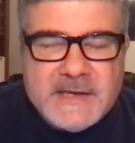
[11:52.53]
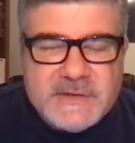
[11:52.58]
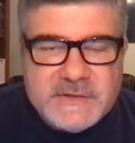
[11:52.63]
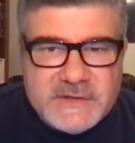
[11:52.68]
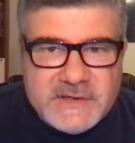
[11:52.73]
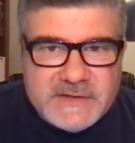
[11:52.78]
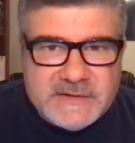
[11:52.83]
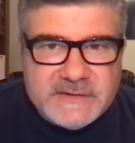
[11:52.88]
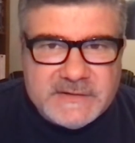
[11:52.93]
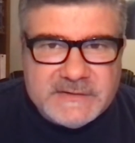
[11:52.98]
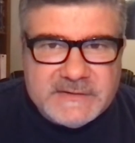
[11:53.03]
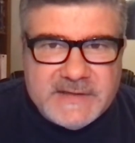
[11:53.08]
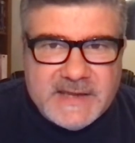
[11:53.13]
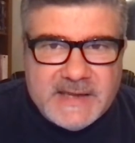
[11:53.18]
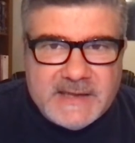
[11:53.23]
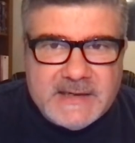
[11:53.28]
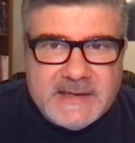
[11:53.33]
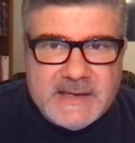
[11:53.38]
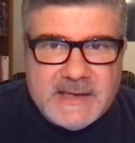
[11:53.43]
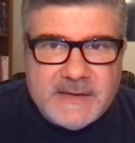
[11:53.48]
Jesus
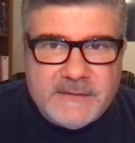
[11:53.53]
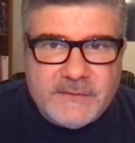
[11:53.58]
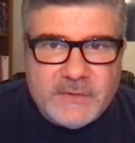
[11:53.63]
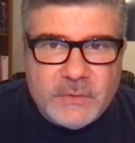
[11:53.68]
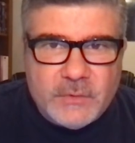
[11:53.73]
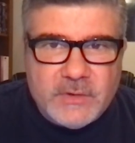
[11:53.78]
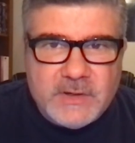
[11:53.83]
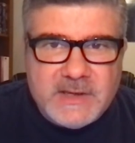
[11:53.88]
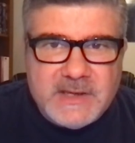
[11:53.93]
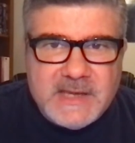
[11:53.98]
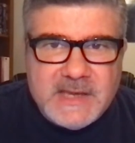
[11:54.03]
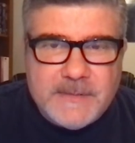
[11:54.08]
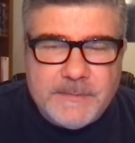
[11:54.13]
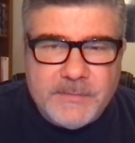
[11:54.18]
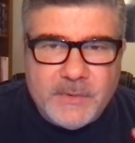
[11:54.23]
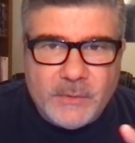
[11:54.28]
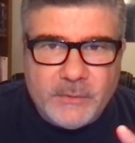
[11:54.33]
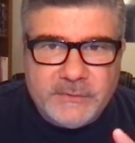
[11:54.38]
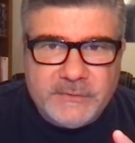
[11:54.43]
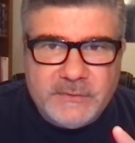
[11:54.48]
said, if you could keep
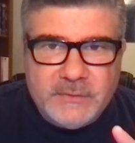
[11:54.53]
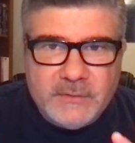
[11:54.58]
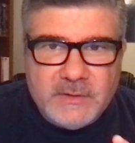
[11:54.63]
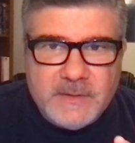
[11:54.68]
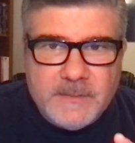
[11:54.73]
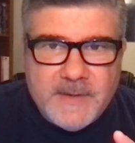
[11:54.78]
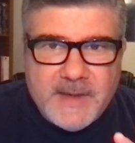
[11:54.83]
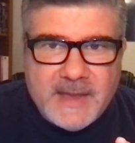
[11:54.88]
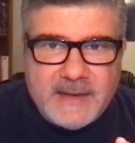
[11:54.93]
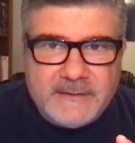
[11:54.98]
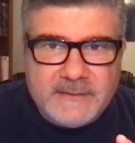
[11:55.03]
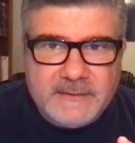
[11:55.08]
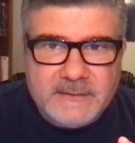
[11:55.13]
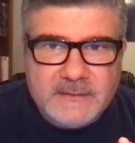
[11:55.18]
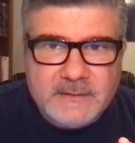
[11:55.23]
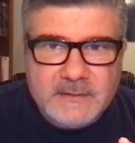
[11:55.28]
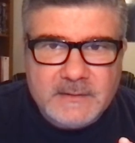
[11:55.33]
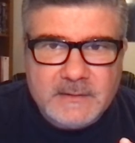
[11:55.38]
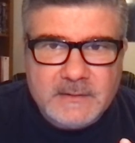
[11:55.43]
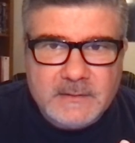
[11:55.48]
those two
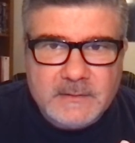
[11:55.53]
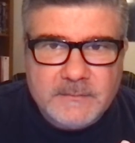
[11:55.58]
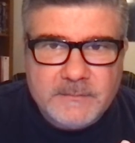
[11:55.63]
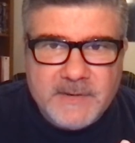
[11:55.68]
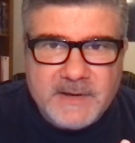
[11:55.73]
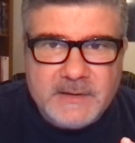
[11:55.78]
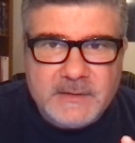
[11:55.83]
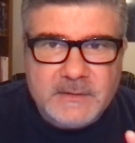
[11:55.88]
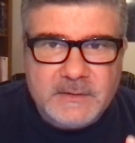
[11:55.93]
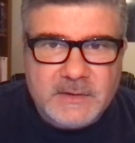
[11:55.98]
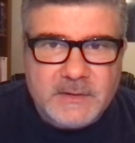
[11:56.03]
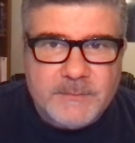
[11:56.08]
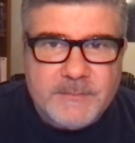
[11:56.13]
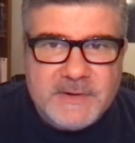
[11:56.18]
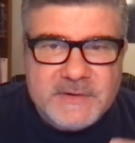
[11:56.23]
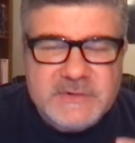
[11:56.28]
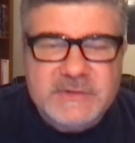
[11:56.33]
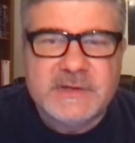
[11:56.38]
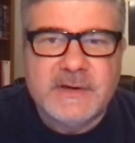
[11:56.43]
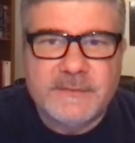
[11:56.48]
commands, make the
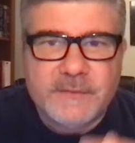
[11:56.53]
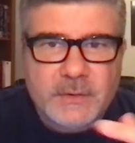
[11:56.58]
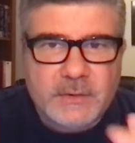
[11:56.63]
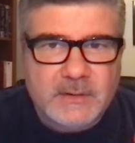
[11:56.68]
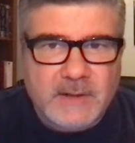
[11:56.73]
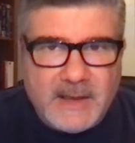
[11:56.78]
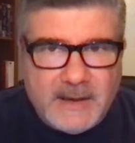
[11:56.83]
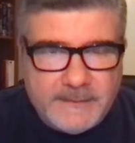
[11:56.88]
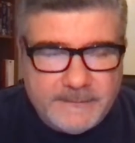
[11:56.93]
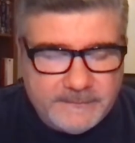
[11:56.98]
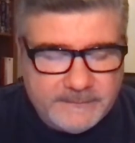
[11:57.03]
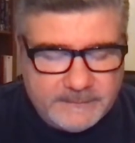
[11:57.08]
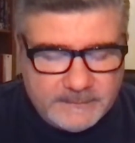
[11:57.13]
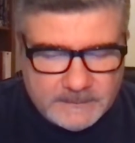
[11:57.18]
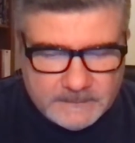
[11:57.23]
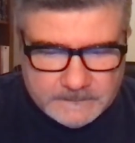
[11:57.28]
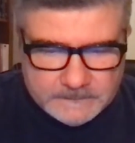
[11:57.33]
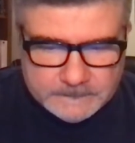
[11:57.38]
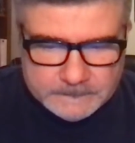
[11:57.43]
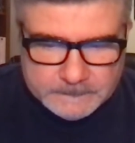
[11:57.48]
mission of your life
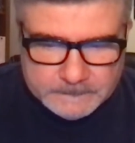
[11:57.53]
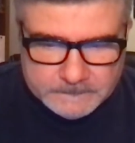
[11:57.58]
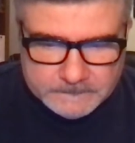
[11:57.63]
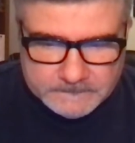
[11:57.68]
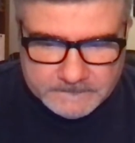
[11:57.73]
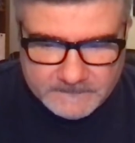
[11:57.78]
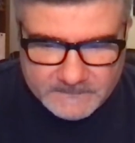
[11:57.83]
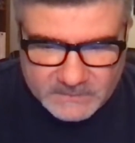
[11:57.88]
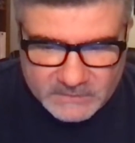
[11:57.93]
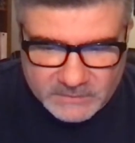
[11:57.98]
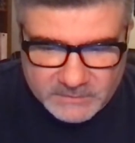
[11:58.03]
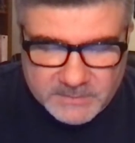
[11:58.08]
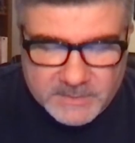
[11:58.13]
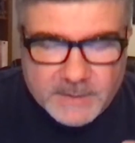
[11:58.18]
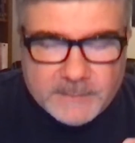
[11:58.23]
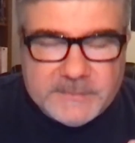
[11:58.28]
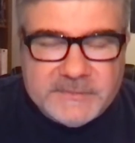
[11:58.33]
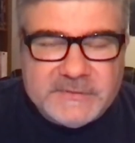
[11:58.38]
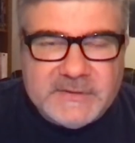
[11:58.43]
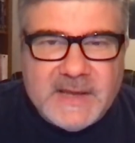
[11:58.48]
to be
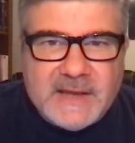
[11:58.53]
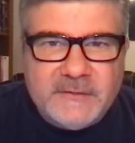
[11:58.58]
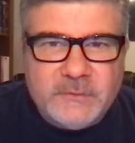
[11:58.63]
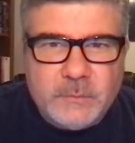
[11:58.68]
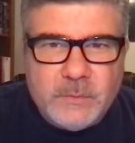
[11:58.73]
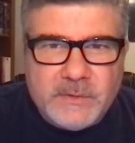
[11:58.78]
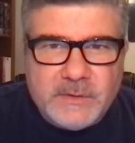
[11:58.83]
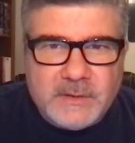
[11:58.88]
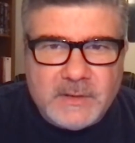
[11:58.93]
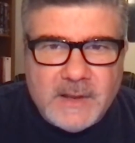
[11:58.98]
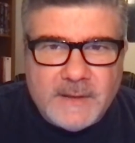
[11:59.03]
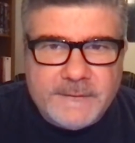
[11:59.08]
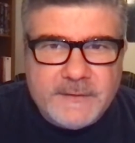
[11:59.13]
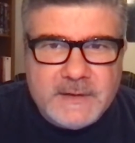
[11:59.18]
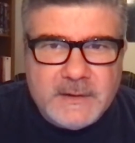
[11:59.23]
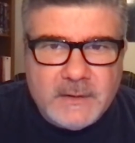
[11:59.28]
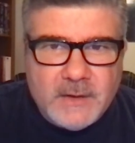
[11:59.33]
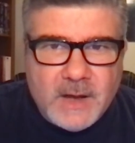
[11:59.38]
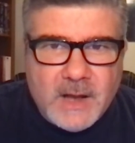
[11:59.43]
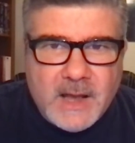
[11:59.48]
obsessed with
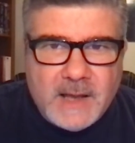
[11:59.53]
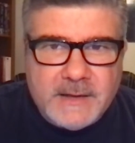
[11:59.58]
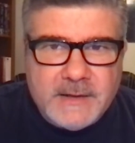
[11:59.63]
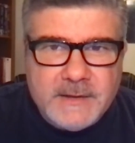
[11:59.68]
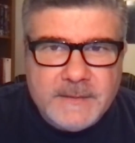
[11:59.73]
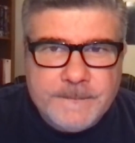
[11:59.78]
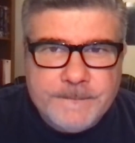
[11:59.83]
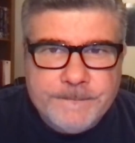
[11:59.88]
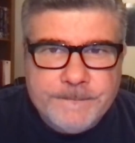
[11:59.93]
loving God